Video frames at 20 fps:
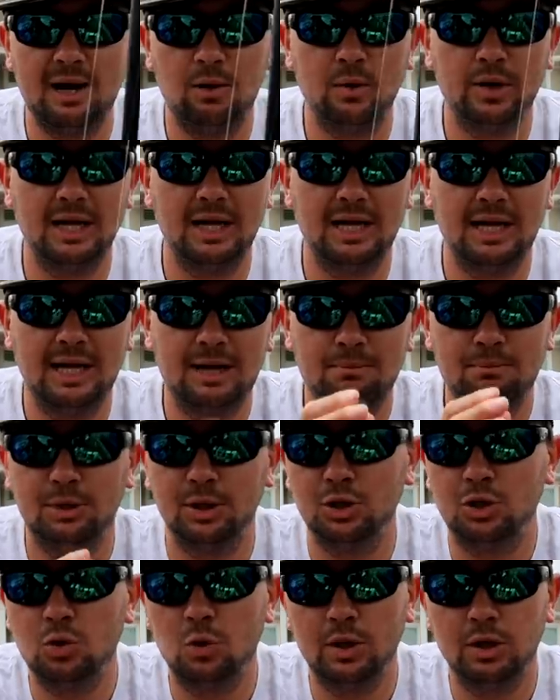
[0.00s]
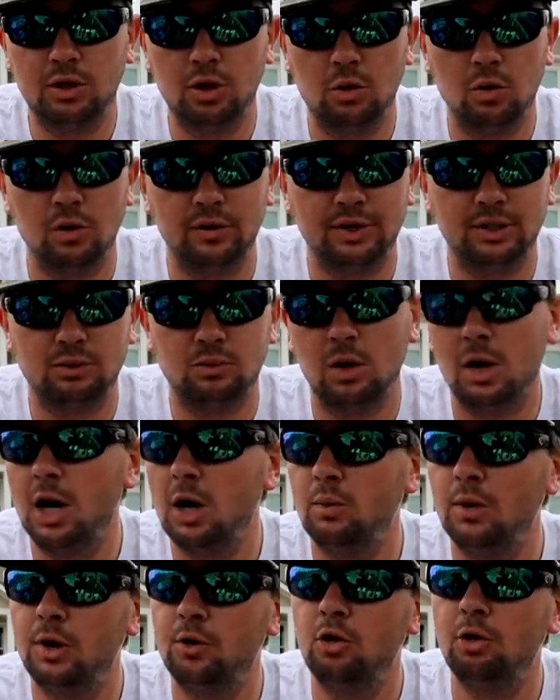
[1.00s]
I went ahead and put 22 on this
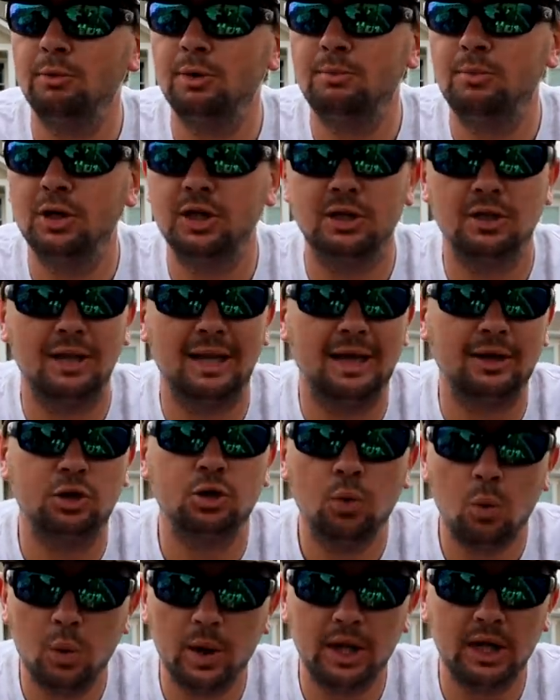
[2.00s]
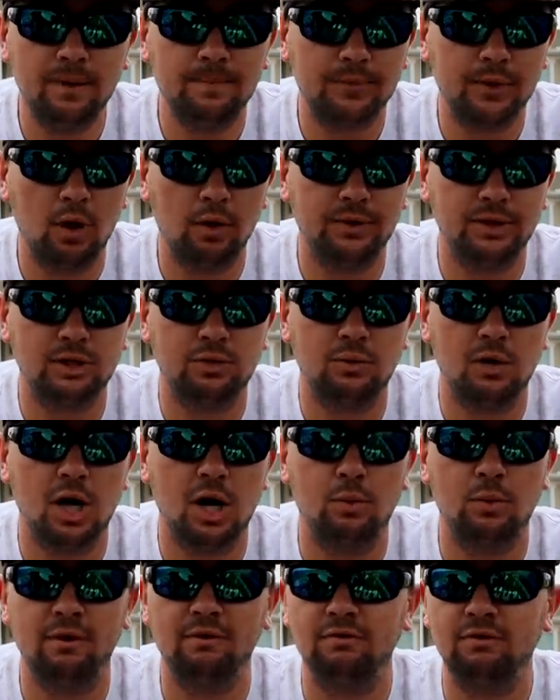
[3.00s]
rod. When I normally put like 20 on this
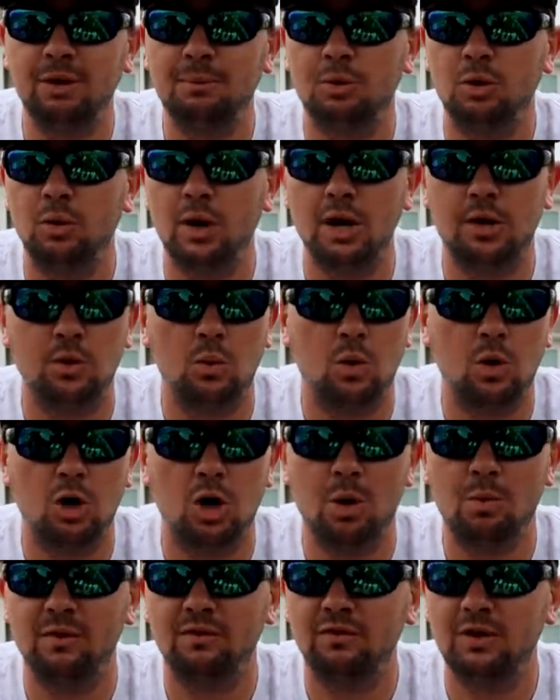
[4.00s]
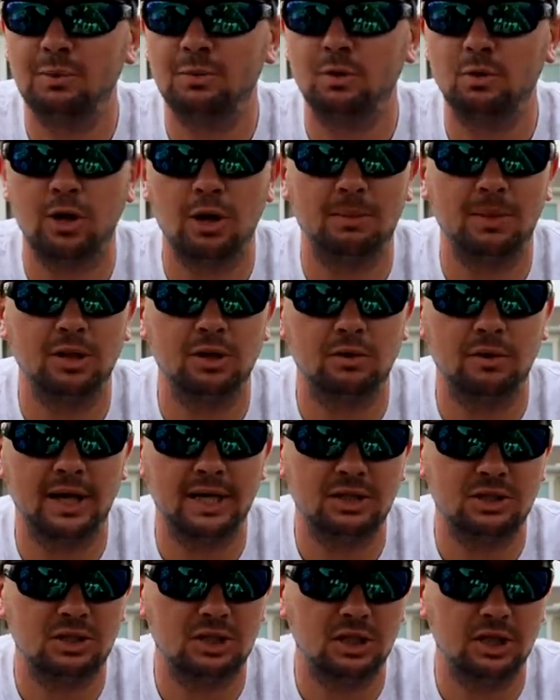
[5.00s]
rod when I'm flipping around a worm or flipping around my little
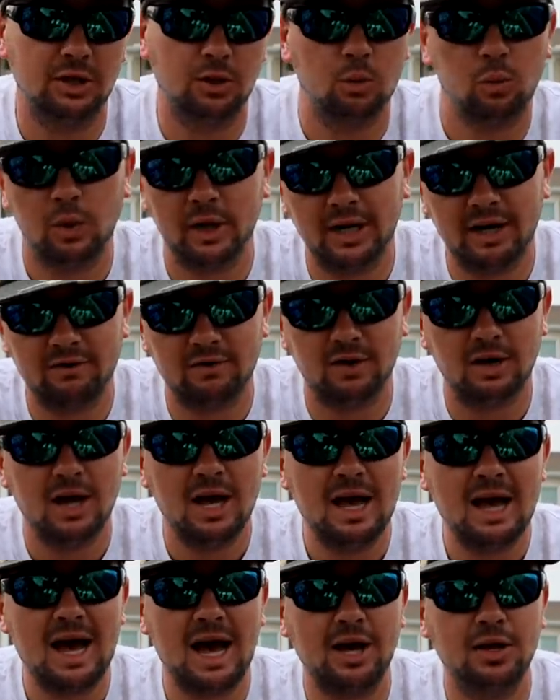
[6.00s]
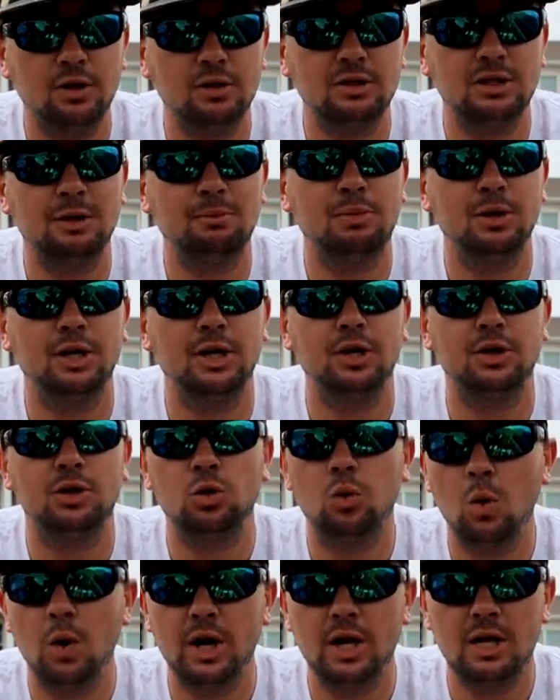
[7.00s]
ace jig or whatever, I usually put
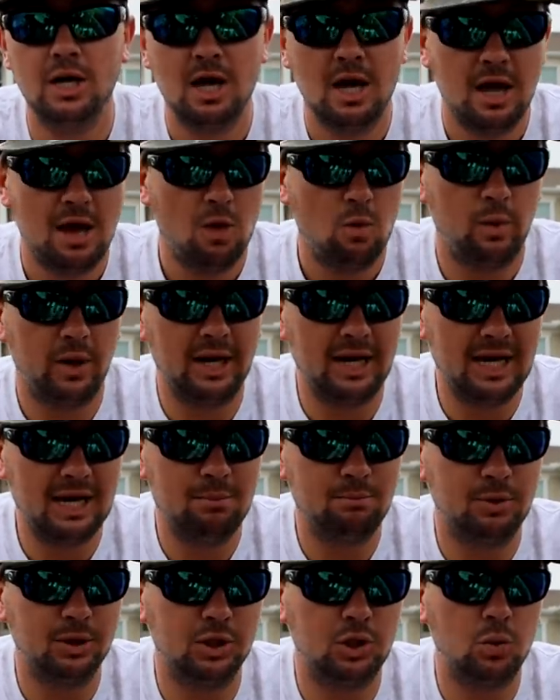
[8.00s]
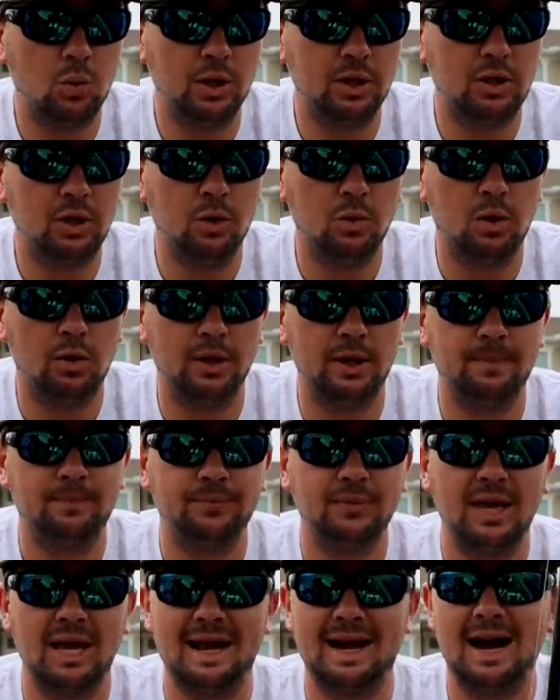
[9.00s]
20, went ahead and put 22 on it.
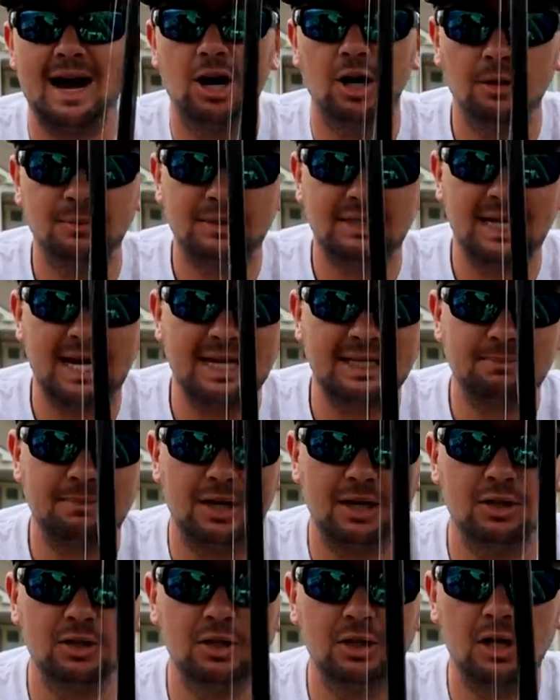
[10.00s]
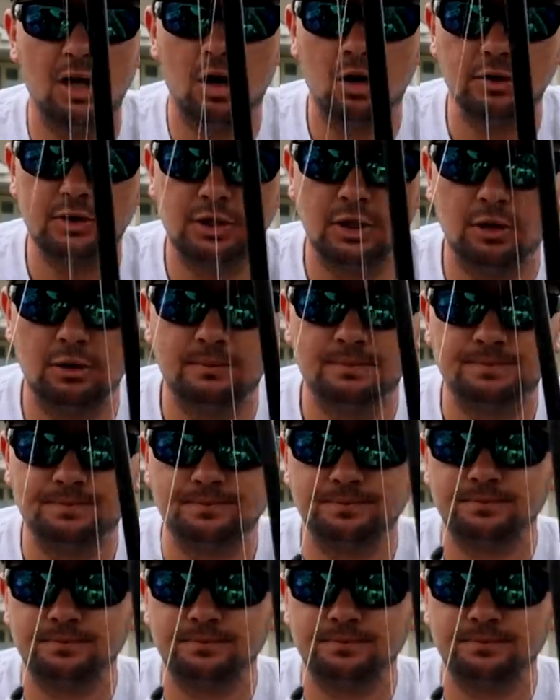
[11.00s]
And I upsized my hook also.